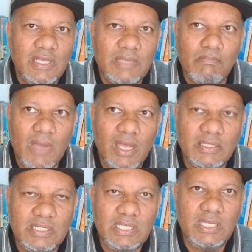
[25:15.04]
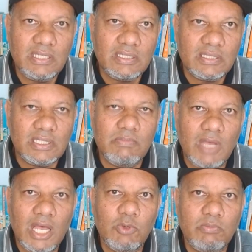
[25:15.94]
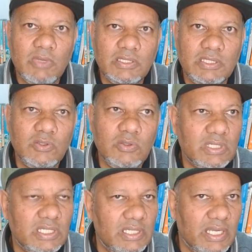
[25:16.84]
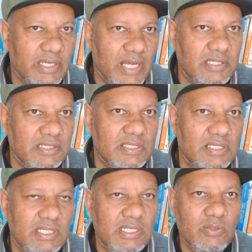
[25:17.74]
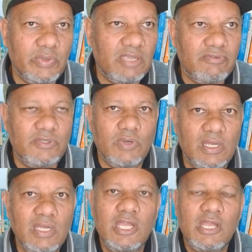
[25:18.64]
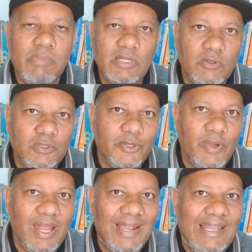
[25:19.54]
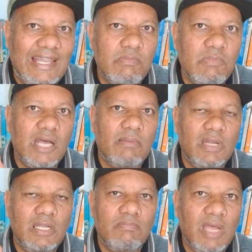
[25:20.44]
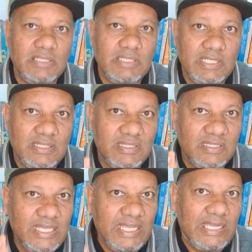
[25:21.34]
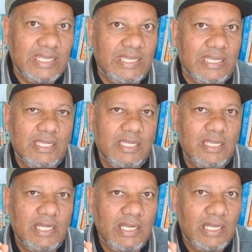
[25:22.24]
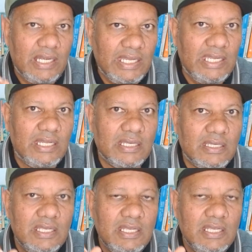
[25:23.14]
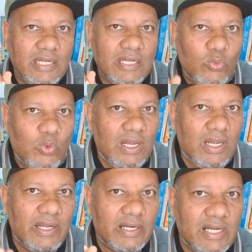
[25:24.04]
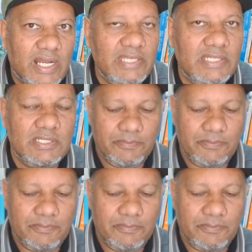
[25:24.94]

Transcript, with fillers: Mahdi Imamun Mahdiyun, a, a righteous leader, wherever you are, but also Al Imam, Al Mahdi, the leader that will arise.